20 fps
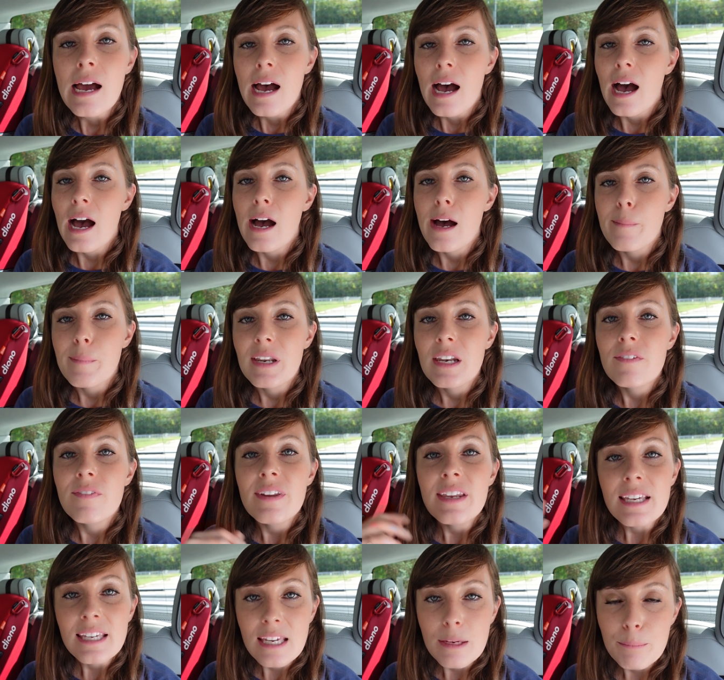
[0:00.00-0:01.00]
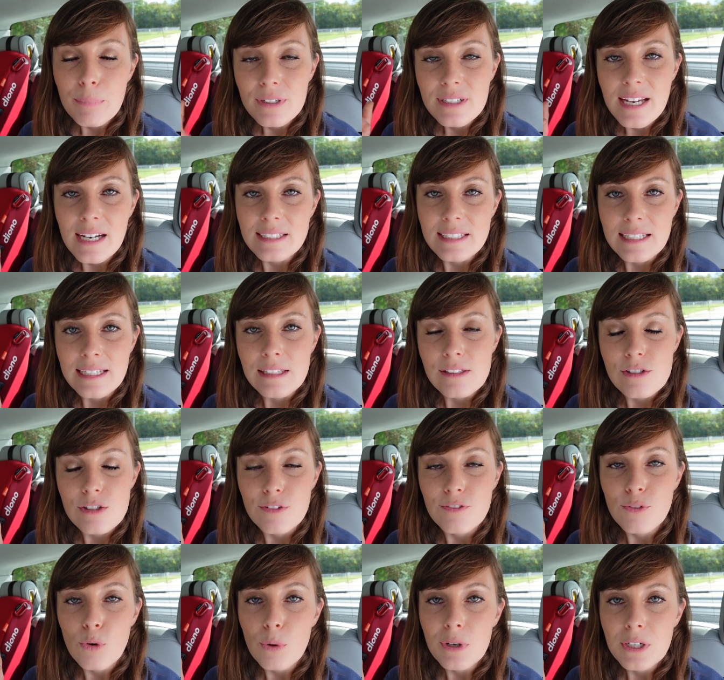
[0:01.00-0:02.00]
And if it can protect against
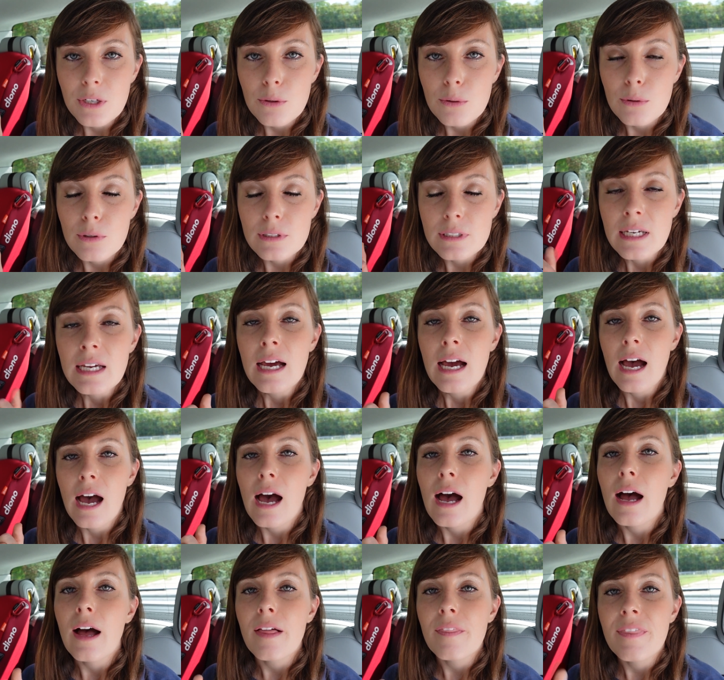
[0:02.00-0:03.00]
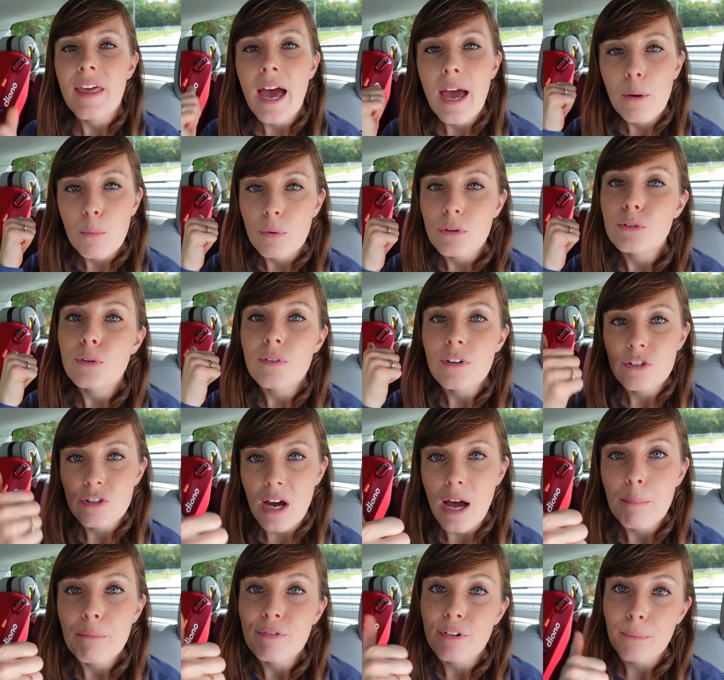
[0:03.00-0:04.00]
a 4-year-old, that will do the
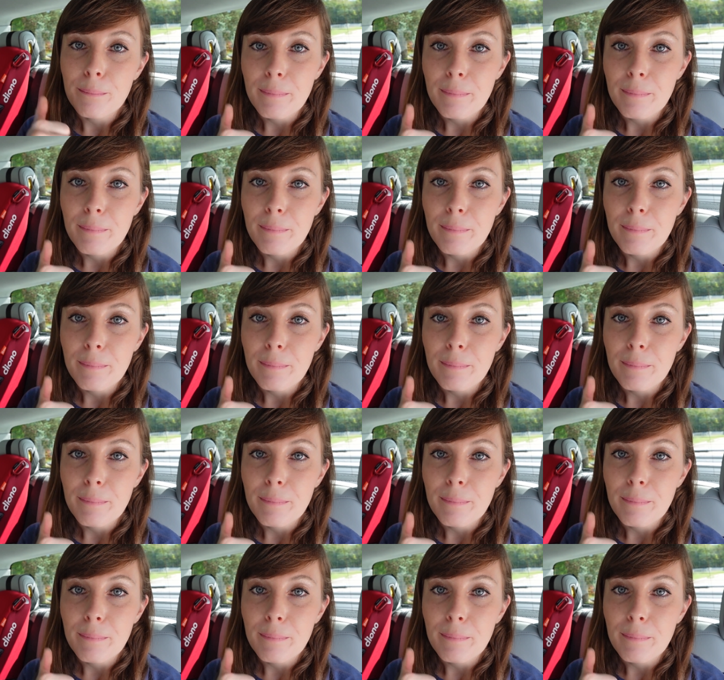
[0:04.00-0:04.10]
job for